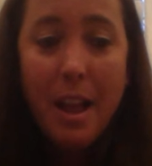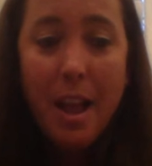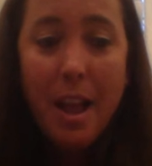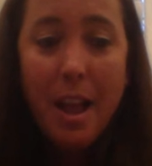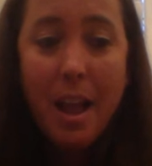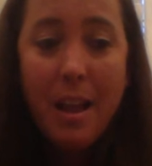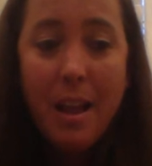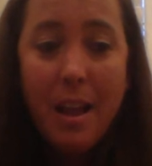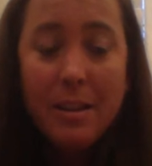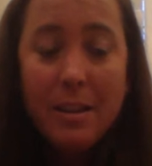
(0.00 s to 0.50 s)

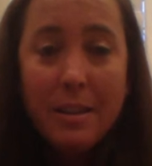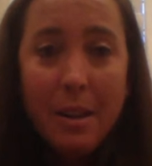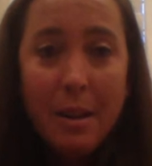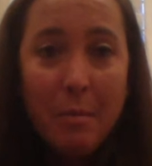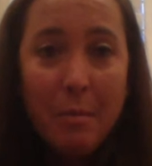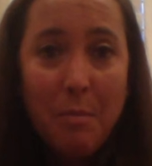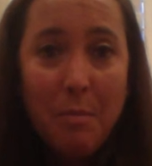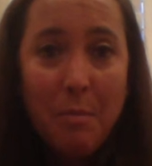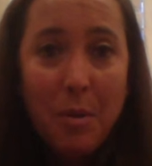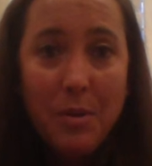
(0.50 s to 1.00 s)
and
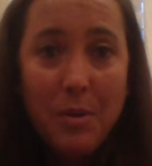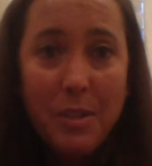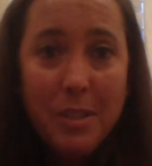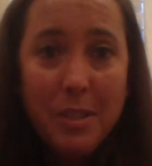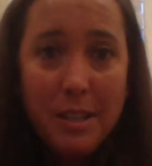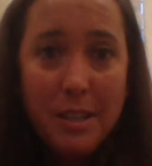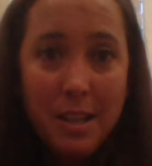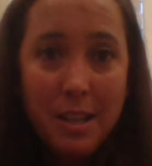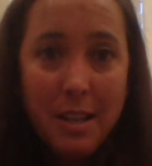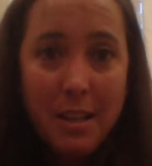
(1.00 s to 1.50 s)
they both
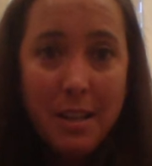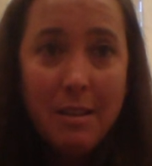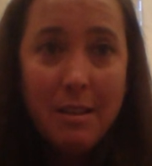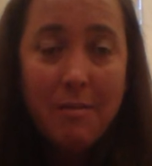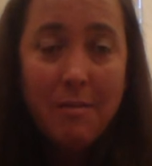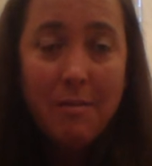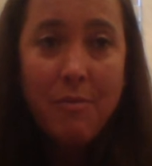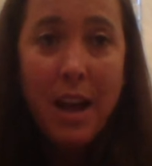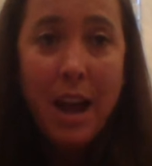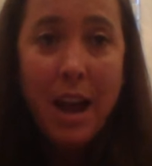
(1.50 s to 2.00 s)
see
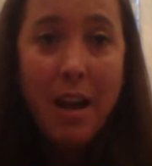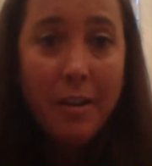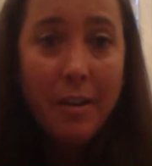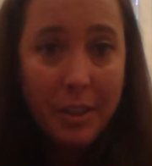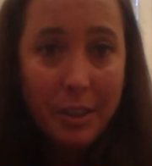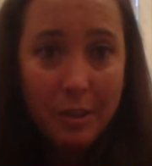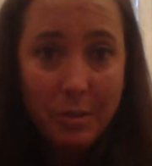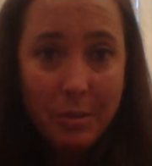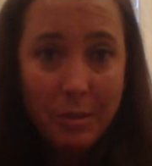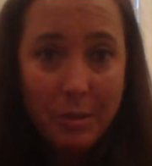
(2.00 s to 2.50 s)
the
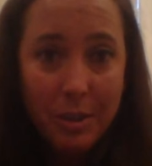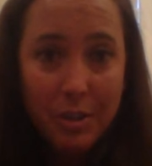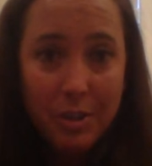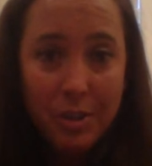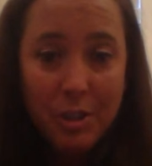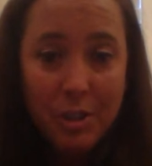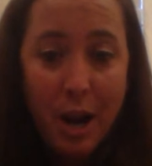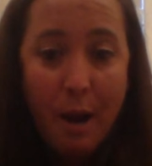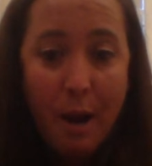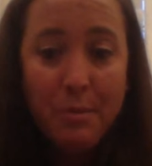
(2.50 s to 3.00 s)
value in your
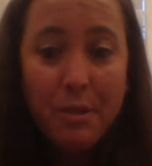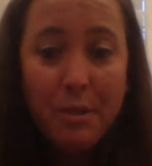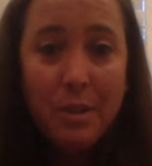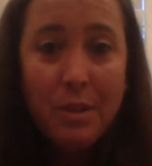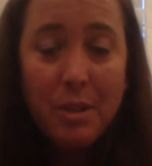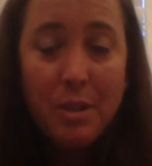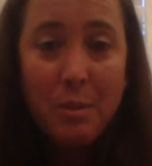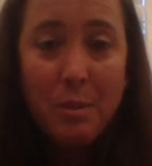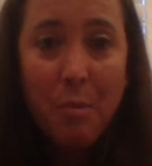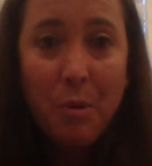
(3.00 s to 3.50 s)
chapter
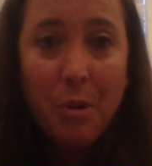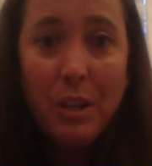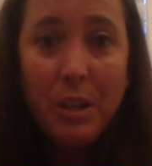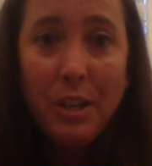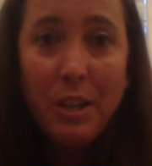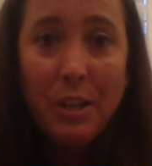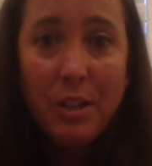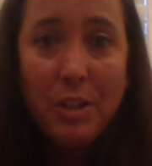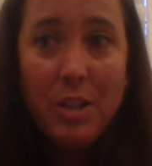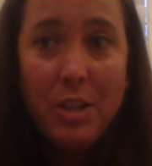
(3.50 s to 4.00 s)
and
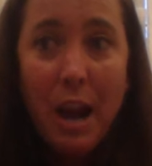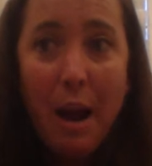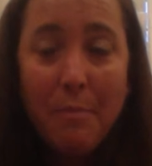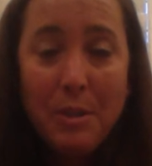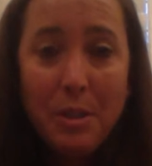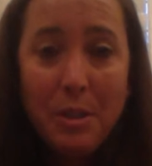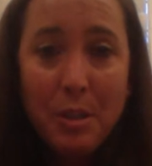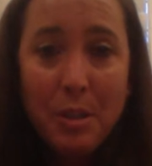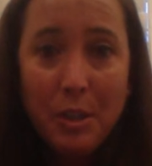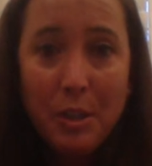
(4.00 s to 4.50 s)
supporting your
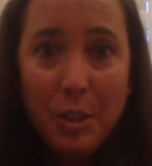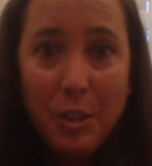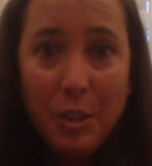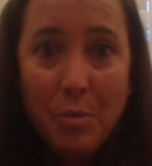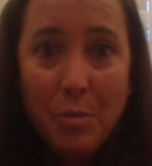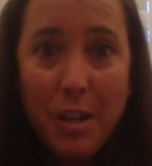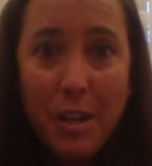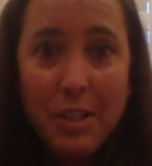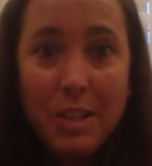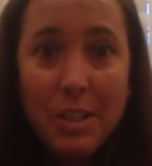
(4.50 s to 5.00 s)
chapter, you
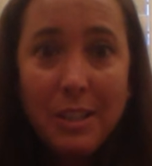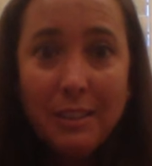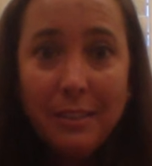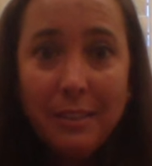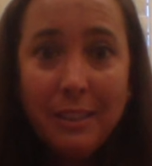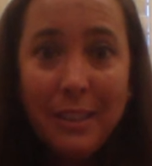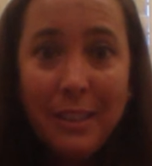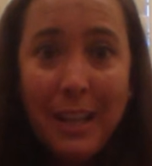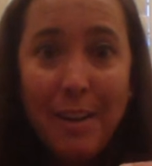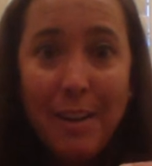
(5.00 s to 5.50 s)
want to
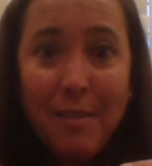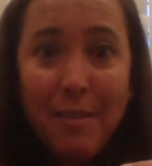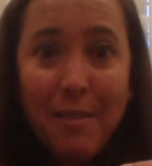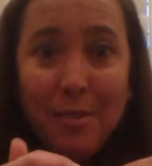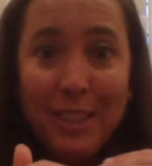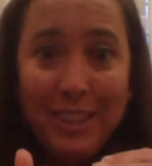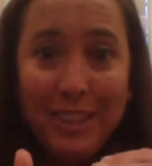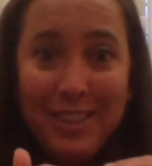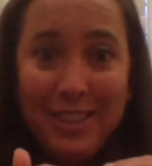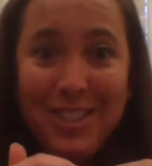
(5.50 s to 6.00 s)

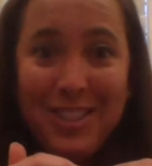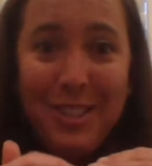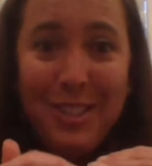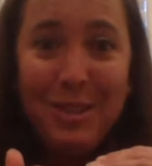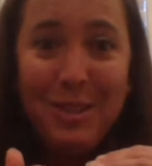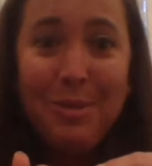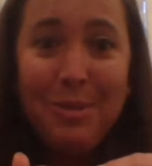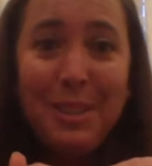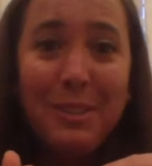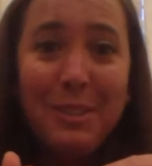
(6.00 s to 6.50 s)
leverage
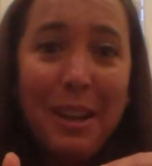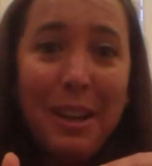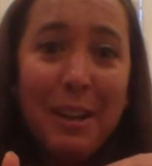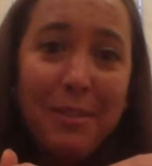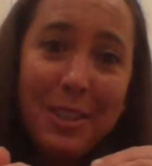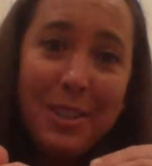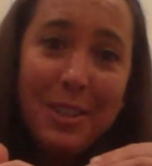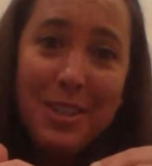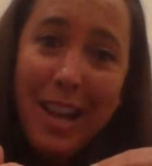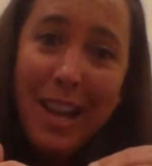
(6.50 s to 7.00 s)

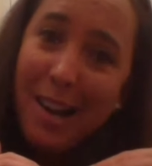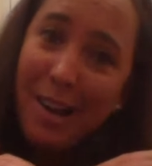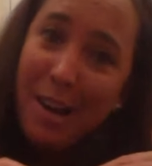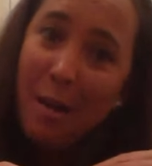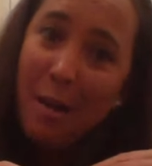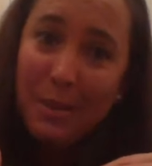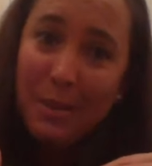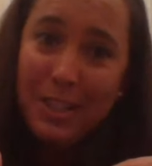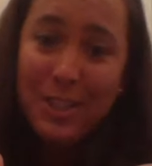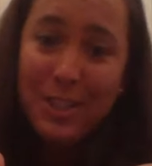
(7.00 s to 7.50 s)
that
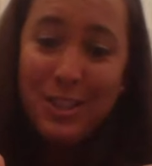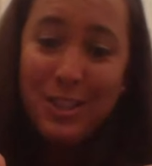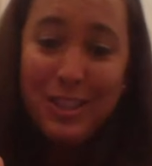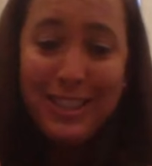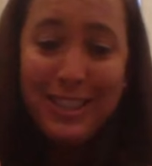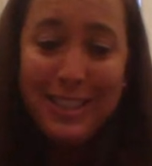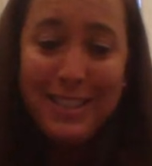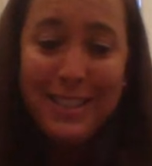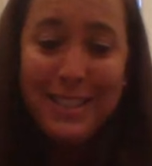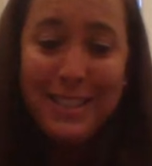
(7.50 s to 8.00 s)

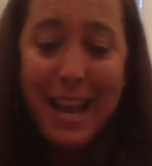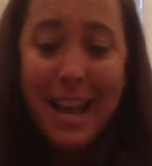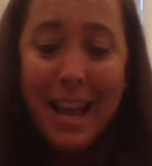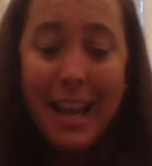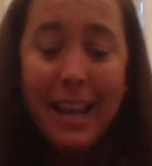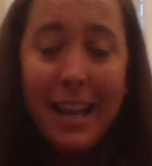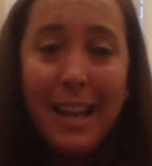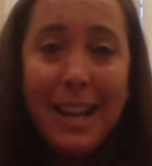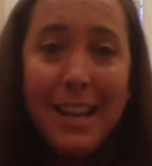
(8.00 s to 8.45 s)
competition and say,